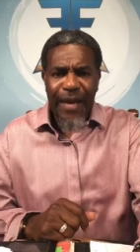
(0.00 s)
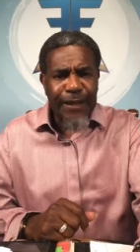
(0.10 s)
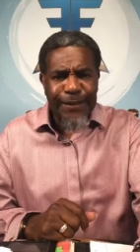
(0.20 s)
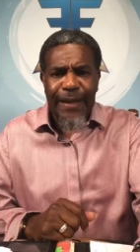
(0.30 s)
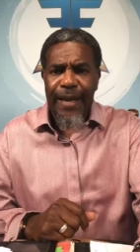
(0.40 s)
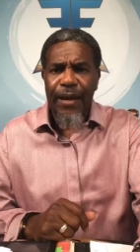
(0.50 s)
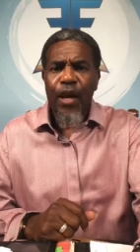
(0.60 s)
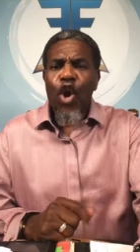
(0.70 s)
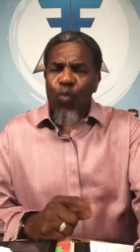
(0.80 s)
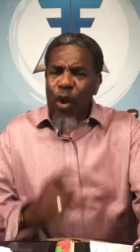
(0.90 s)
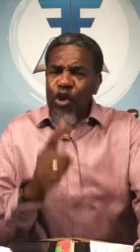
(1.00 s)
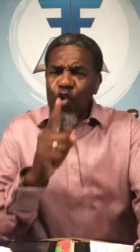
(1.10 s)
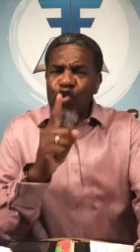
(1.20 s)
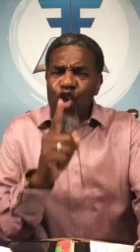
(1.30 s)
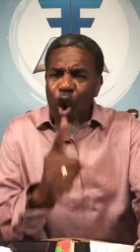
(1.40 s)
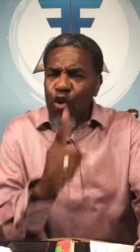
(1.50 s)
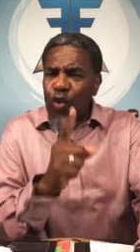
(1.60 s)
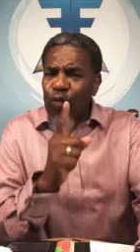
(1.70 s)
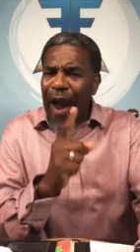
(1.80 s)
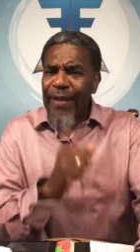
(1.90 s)
It is sin. When you
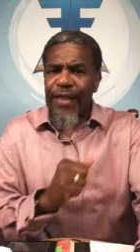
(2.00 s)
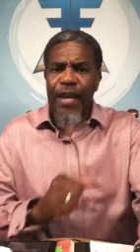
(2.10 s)
know the right